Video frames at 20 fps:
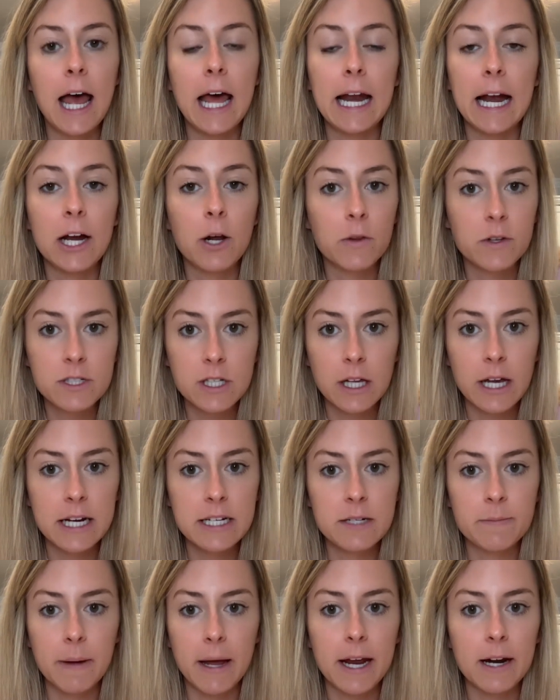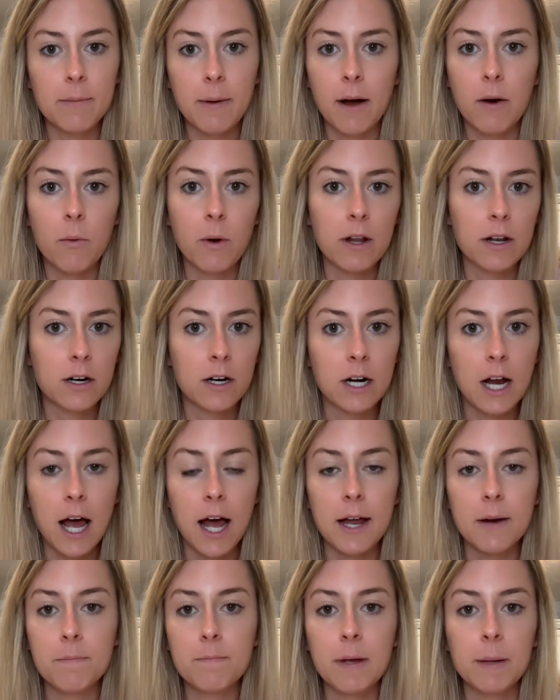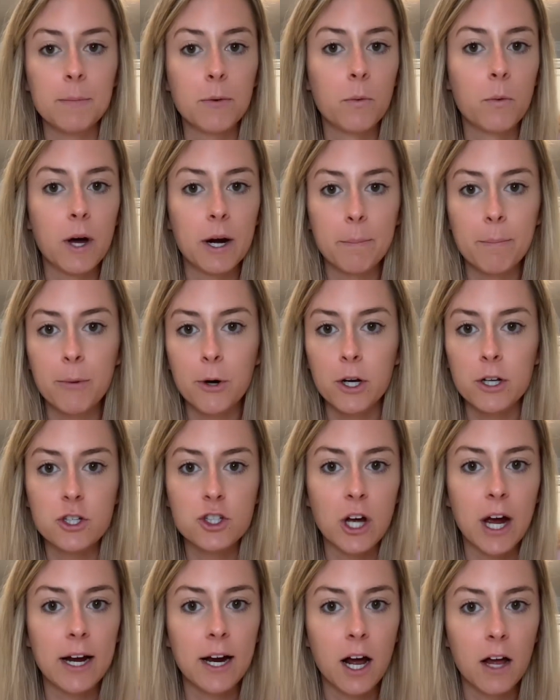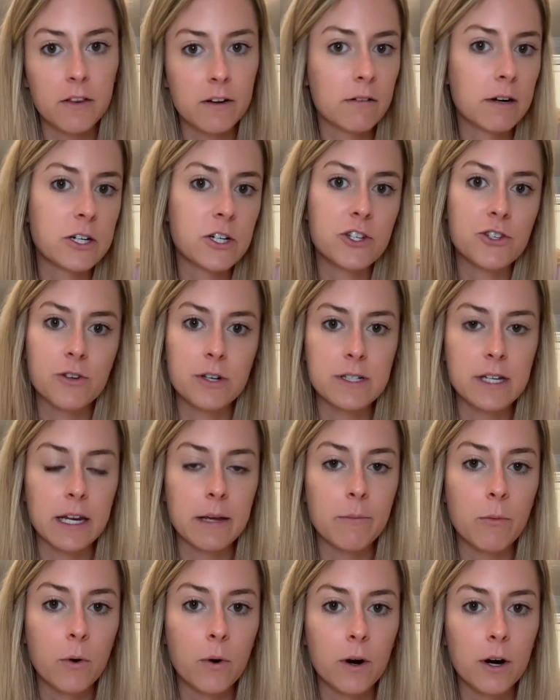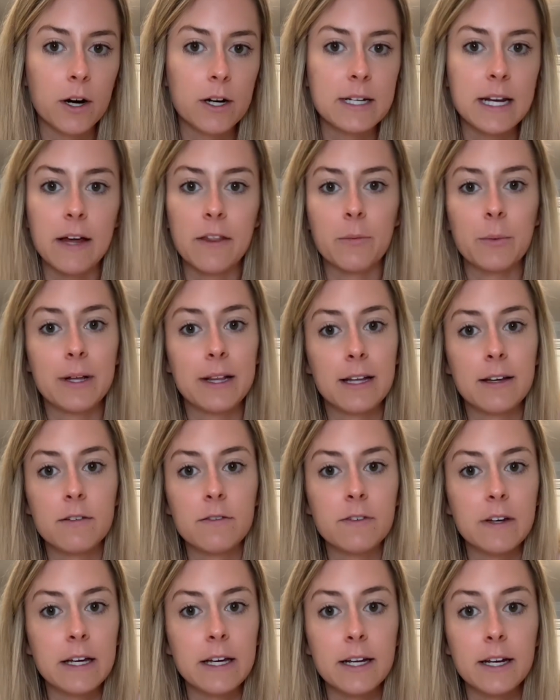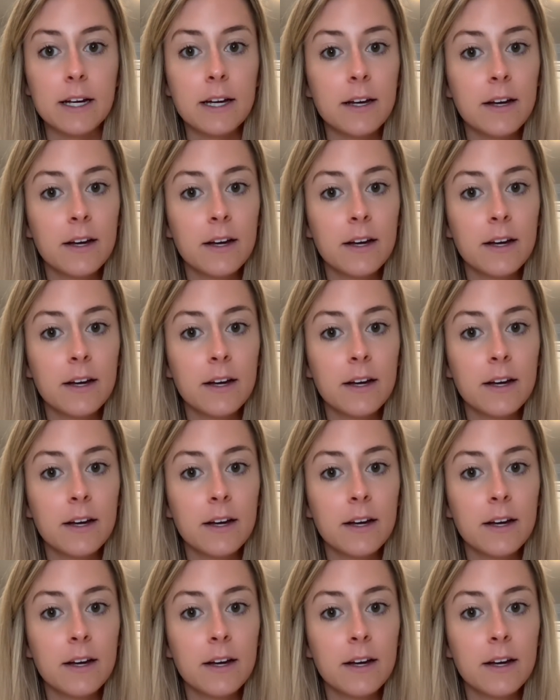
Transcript: And I know there's a lot of debate about whether or not people want to put china on their registries anymore now that we live in